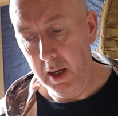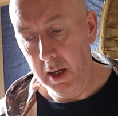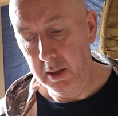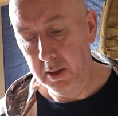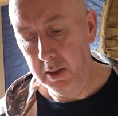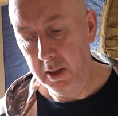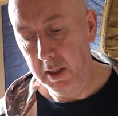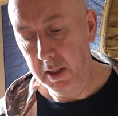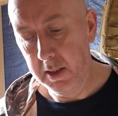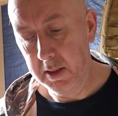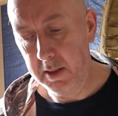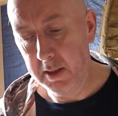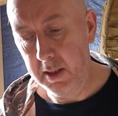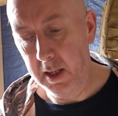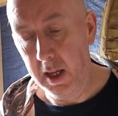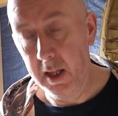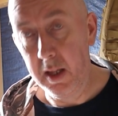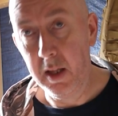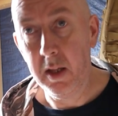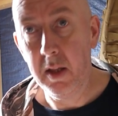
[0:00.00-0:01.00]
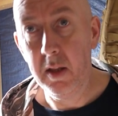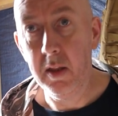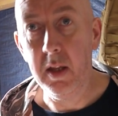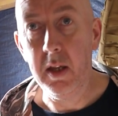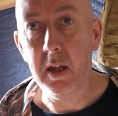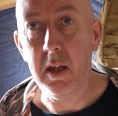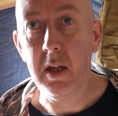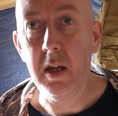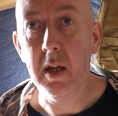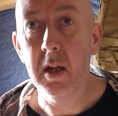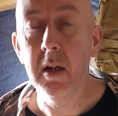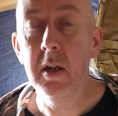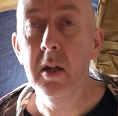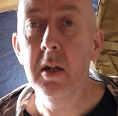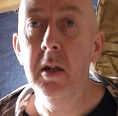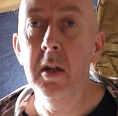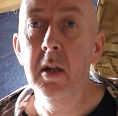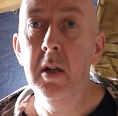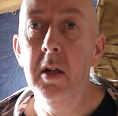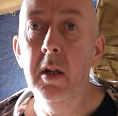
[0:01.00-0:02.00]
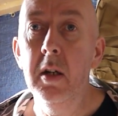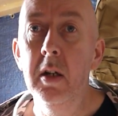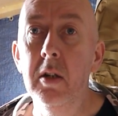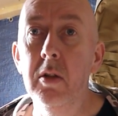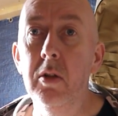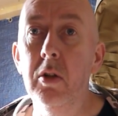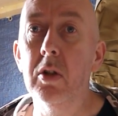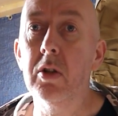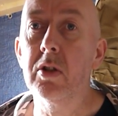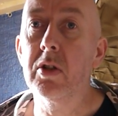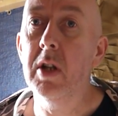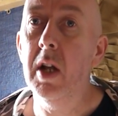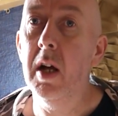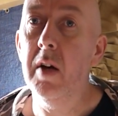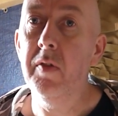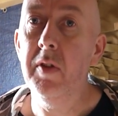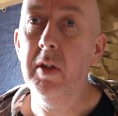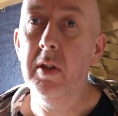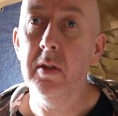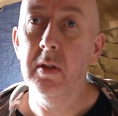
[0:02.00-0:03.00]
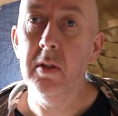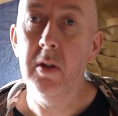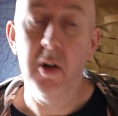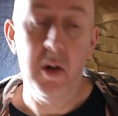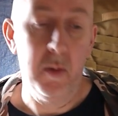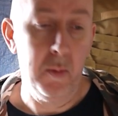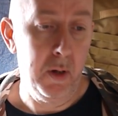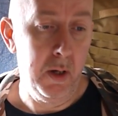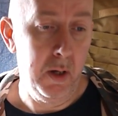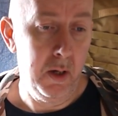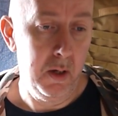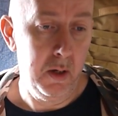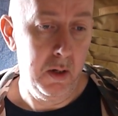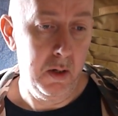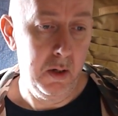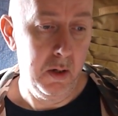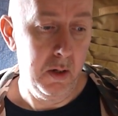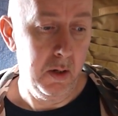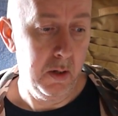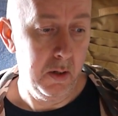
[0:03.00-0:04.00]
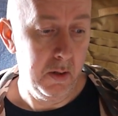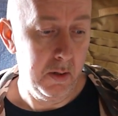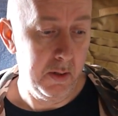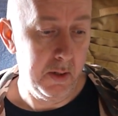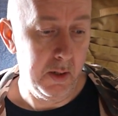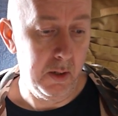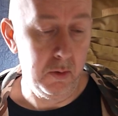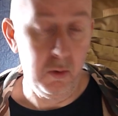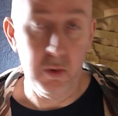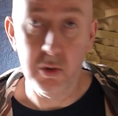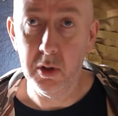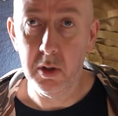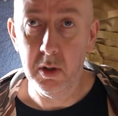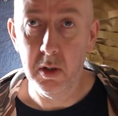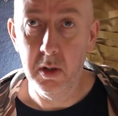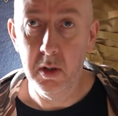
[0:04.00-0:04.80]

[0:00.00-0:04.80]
to this day the Yugoslavian army still use it.